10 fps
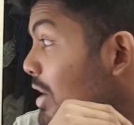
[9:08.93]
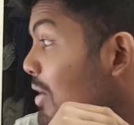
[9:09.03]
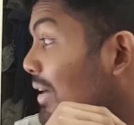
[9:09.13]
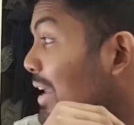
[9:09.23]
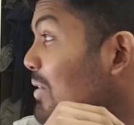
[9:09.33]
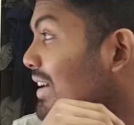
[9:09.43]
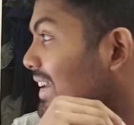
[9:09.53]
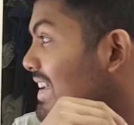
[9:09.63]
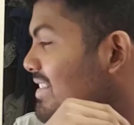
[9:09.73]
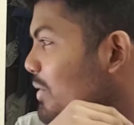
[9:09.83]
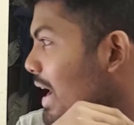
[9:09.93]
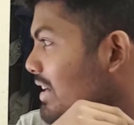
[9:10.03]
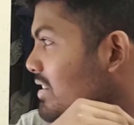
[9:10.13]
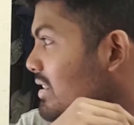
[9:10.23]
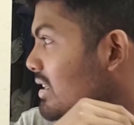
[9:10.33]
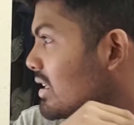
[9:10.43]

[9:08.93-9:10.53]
Okay, look at his reaction.